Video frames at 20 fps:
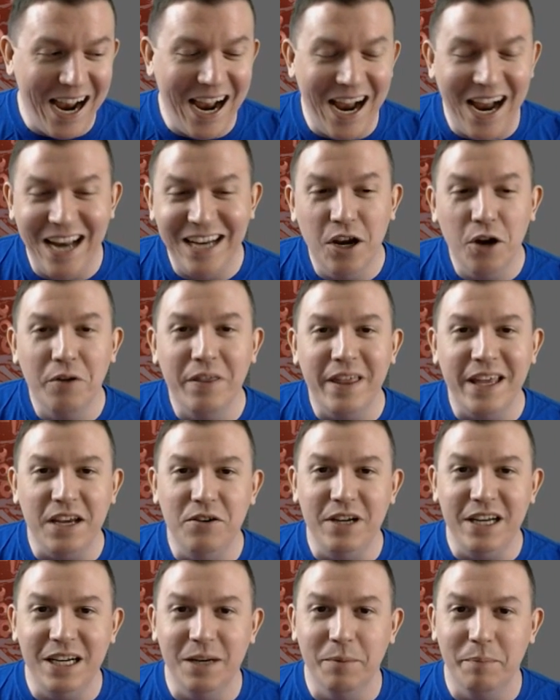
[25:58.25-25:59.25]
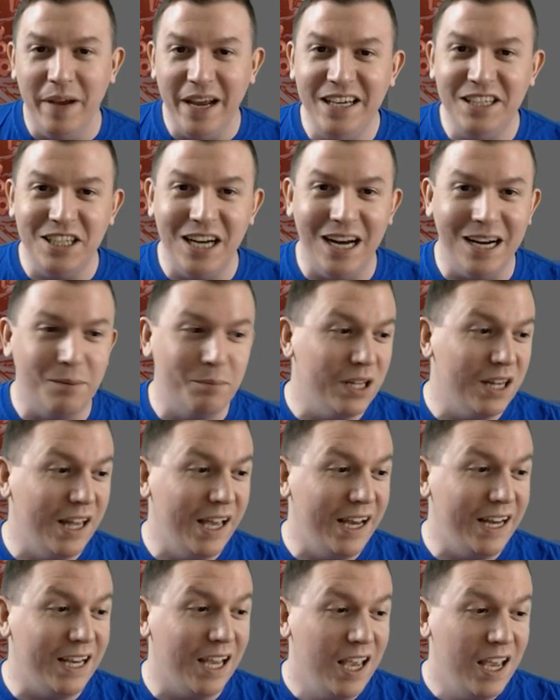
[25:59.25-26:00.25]
I know that you need a paycheck, but
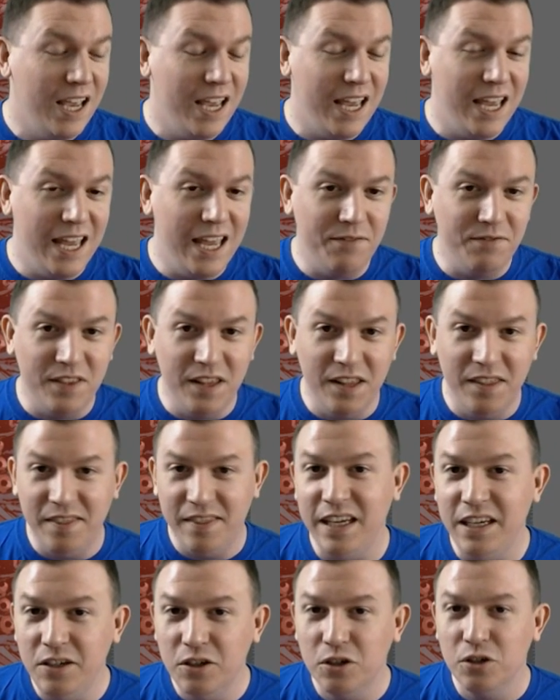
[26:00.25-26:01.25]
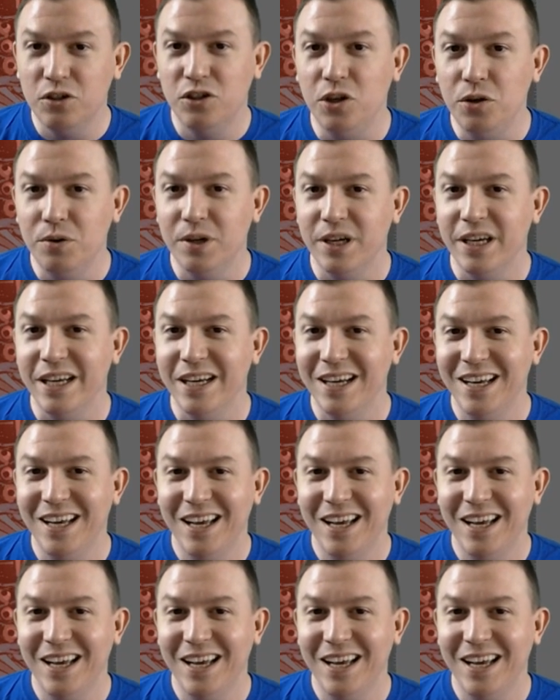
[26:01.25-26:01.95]
like, if the thing you're doing